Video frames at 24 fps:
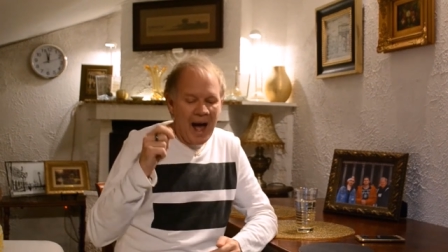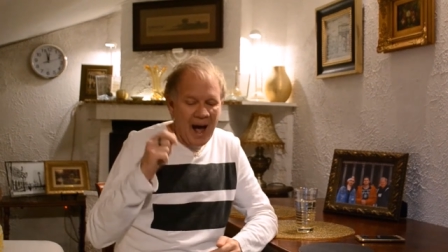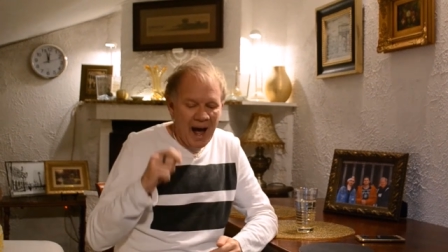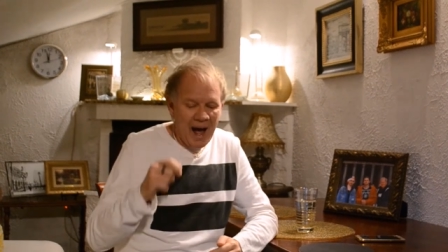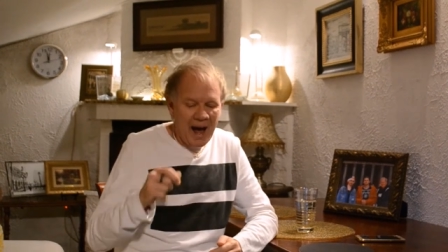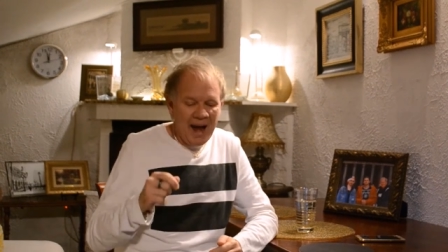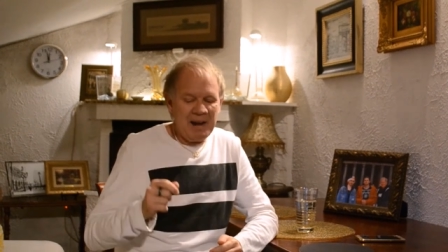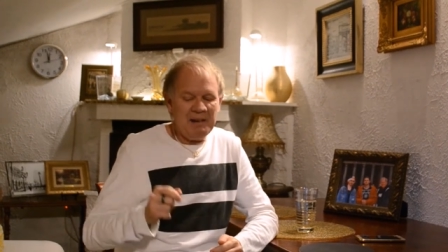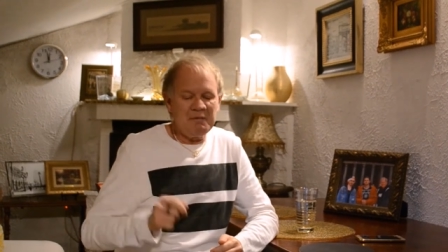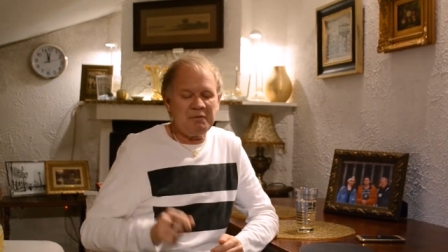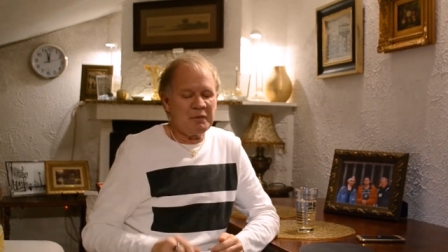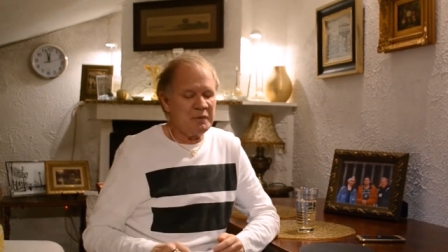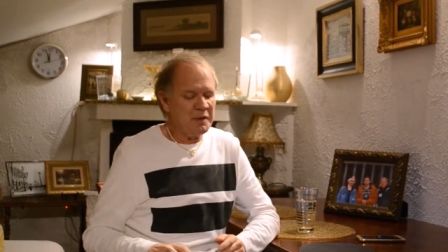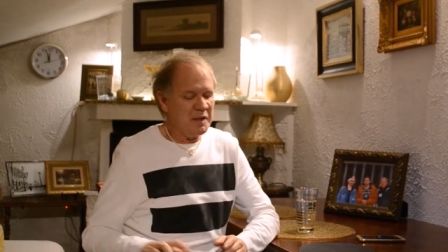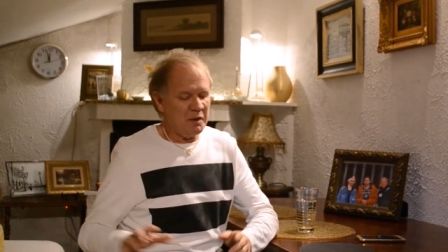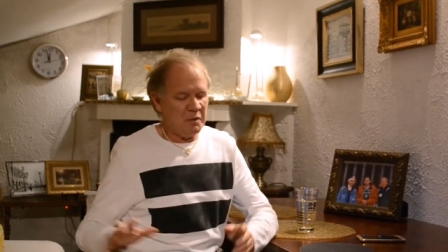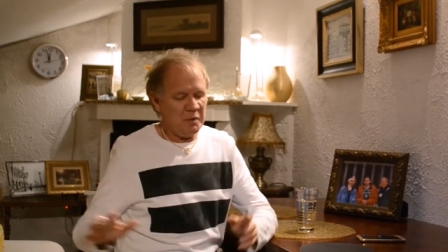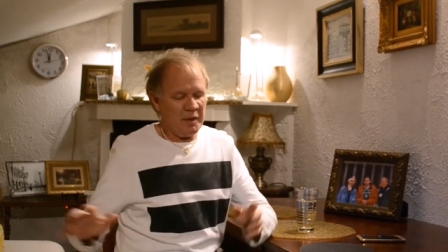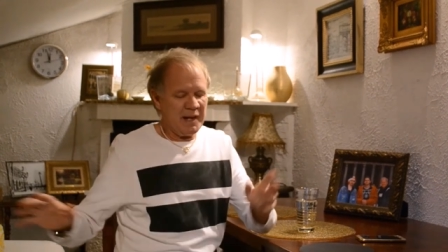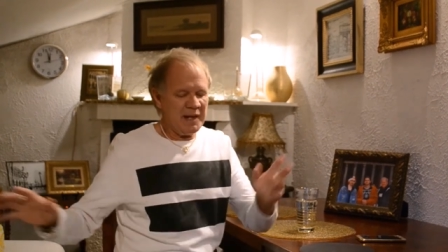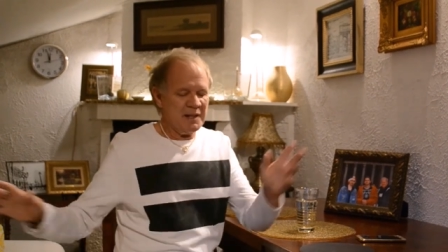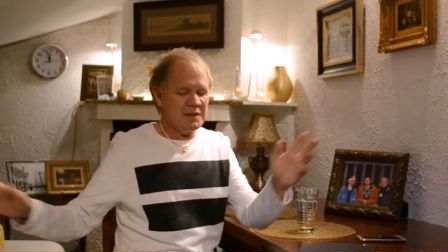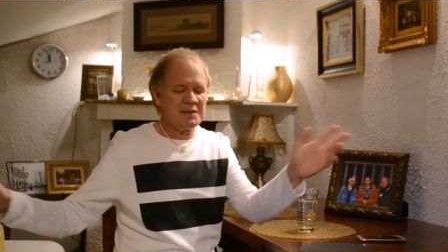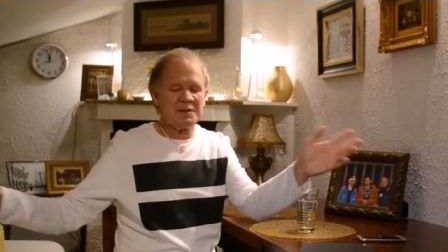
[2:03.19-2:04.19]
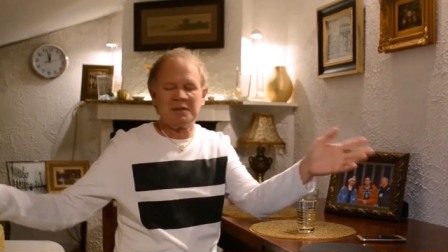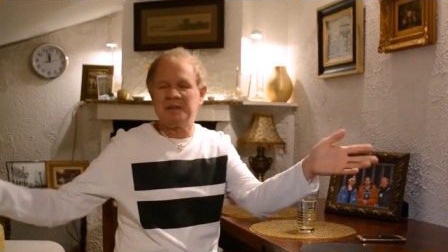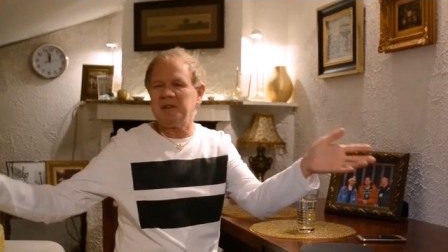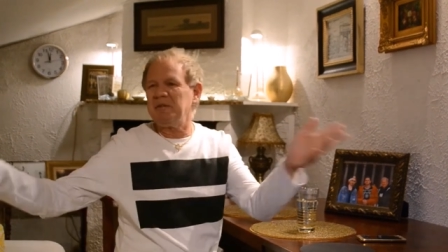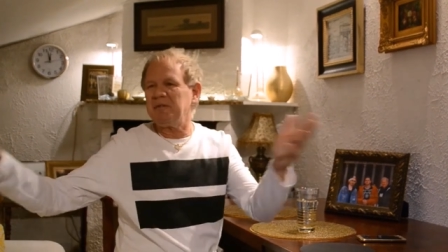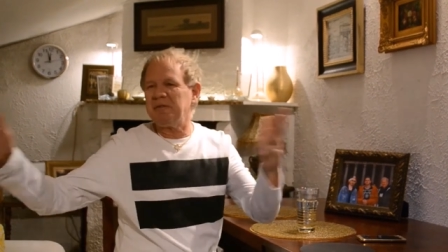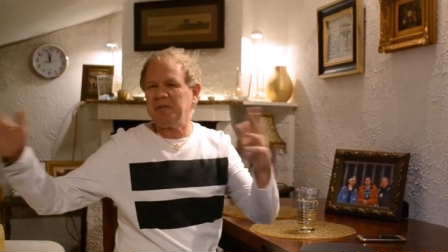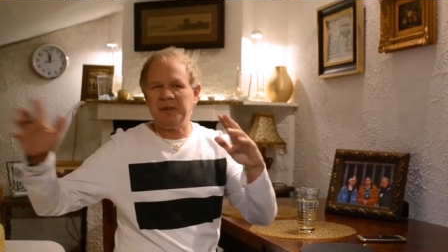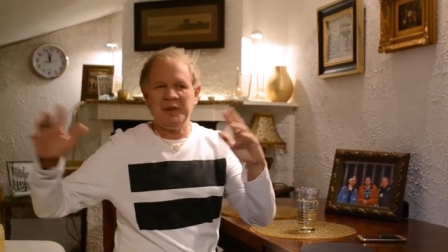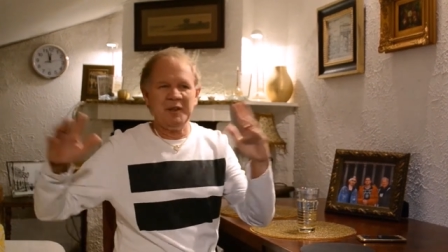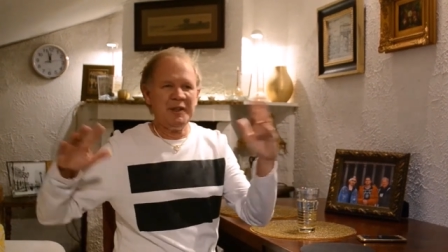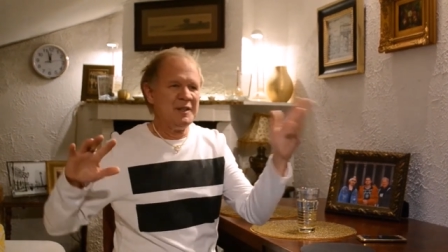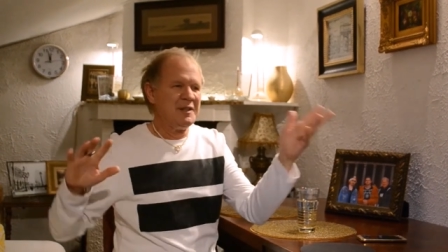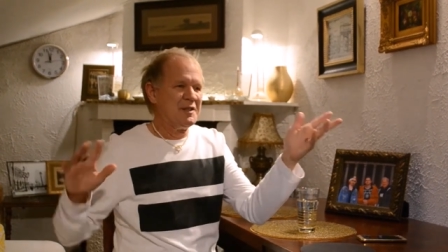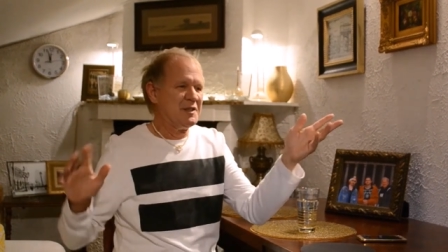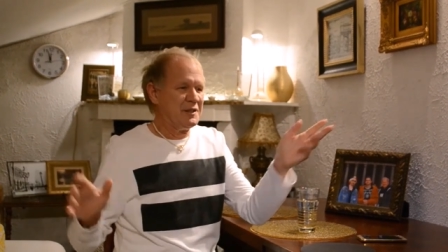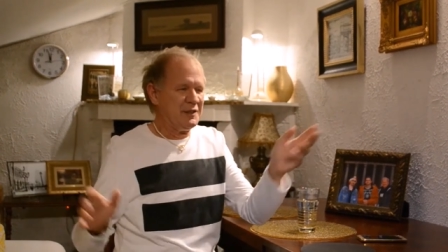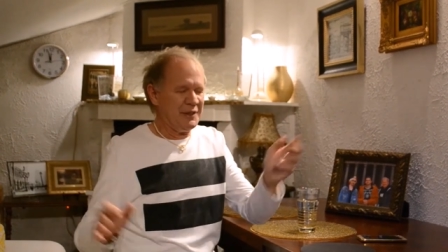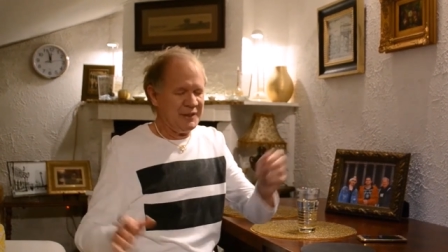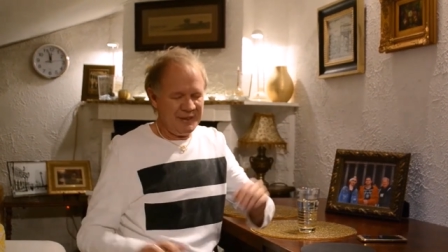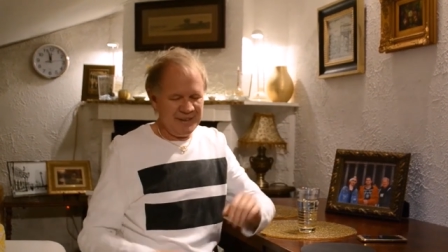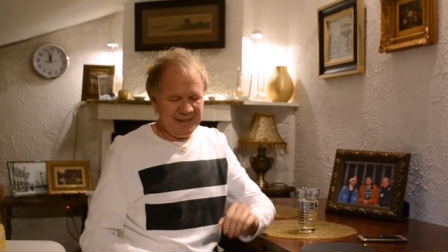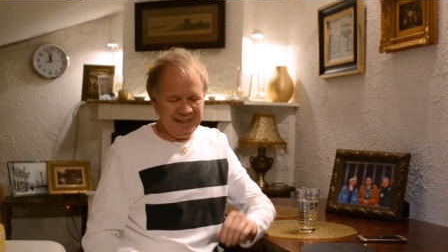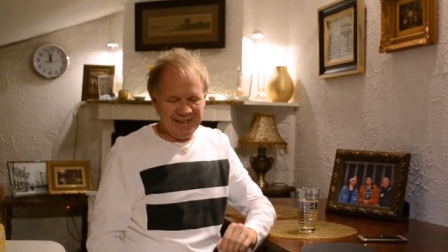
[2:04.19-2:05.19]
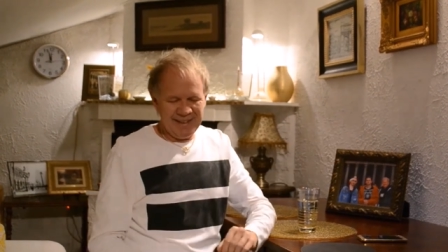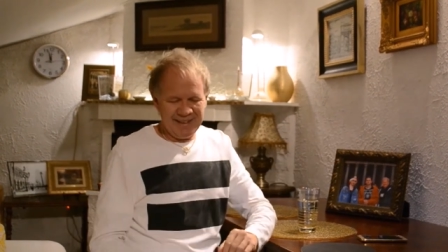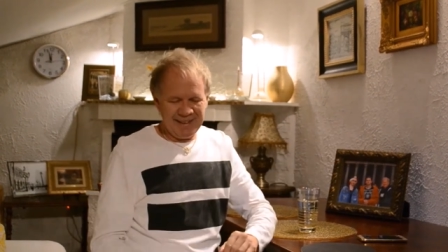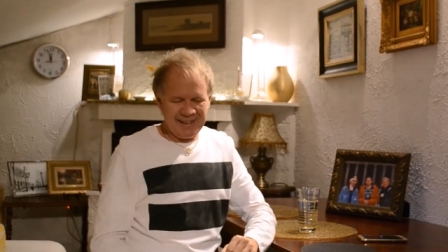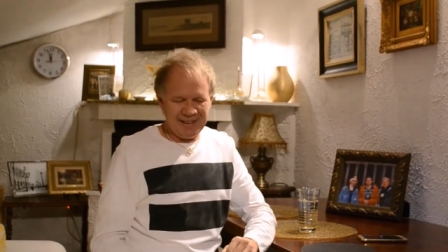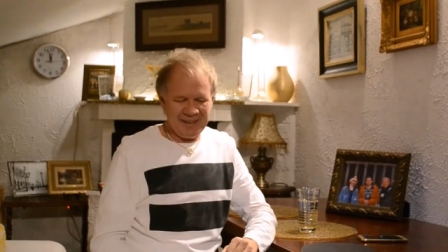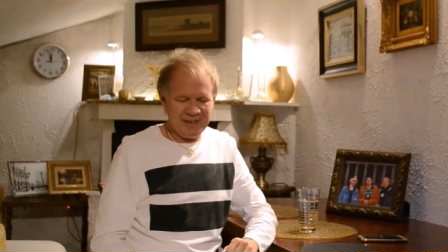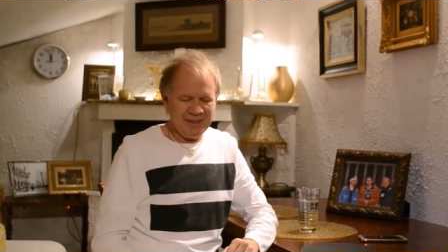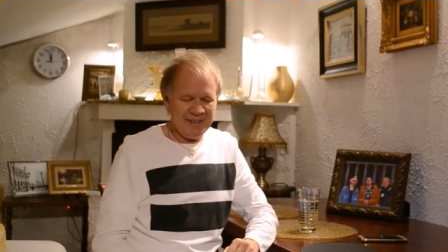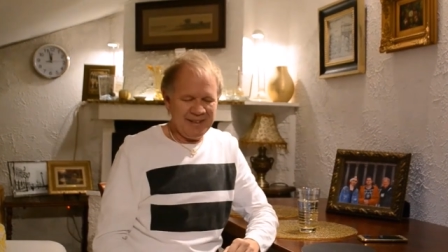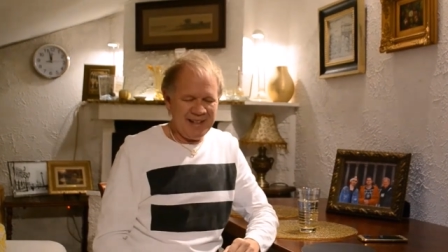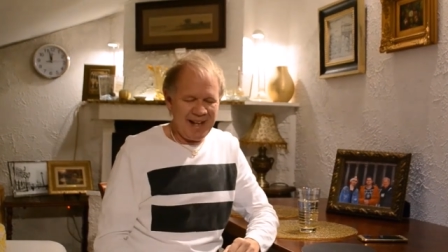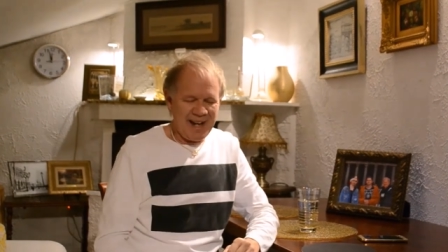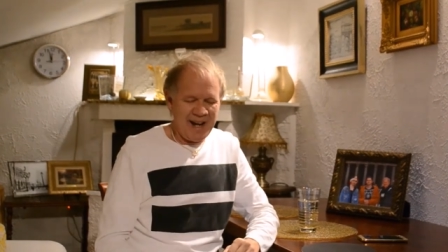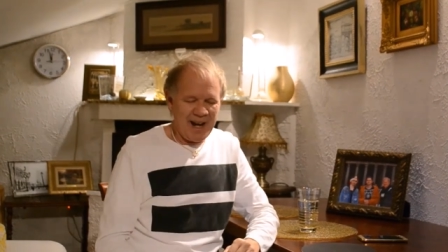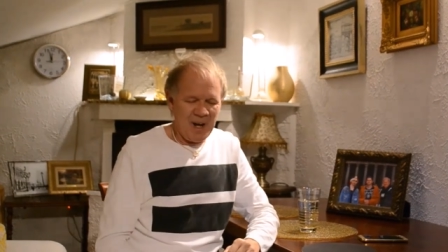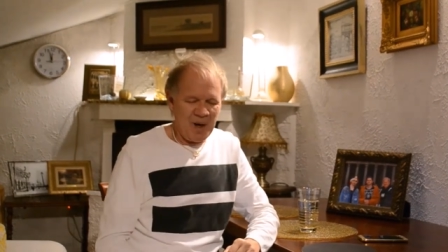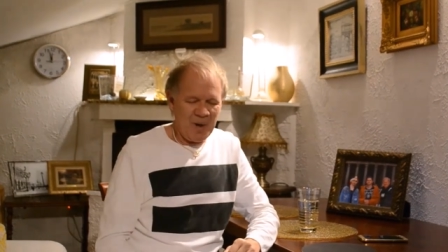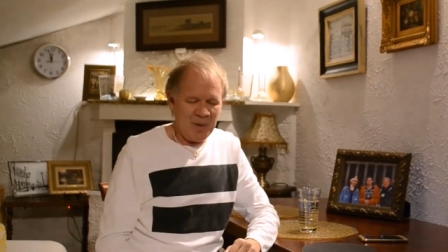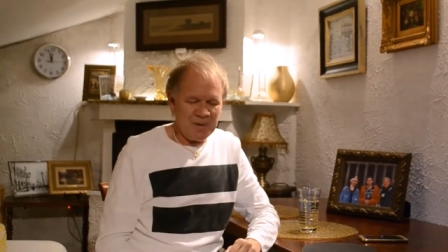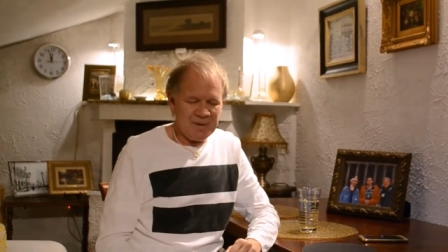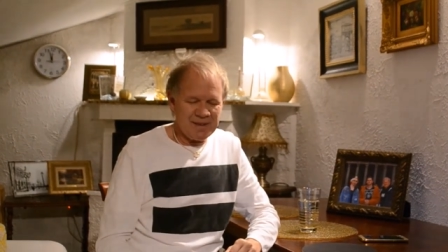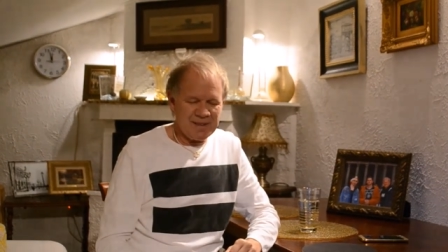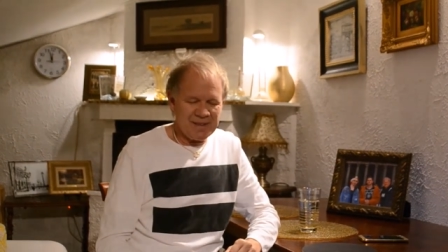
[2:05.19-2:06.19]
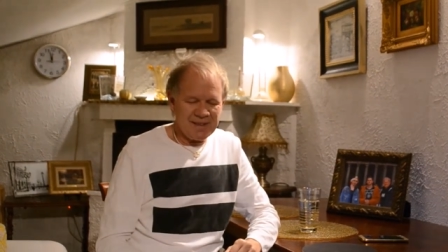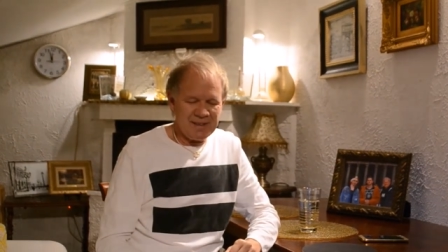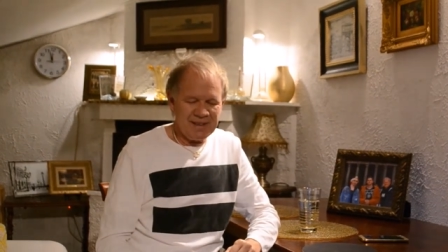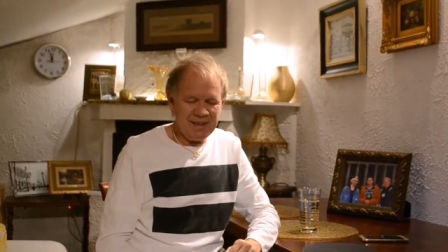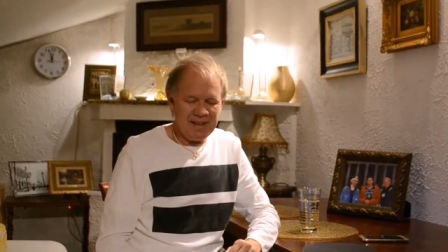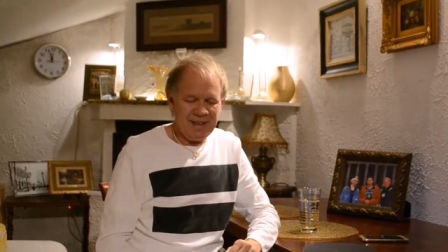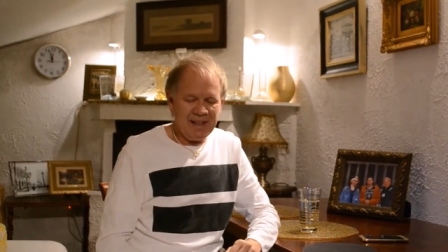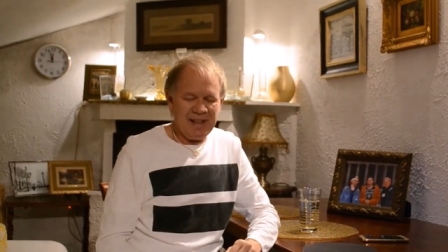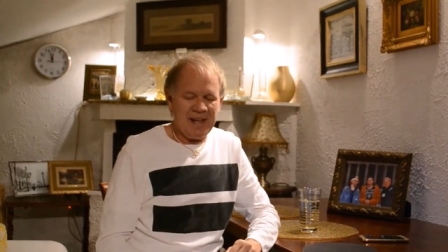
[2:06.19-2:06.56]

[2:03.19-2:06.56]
I've rearranged the furniture here in the house,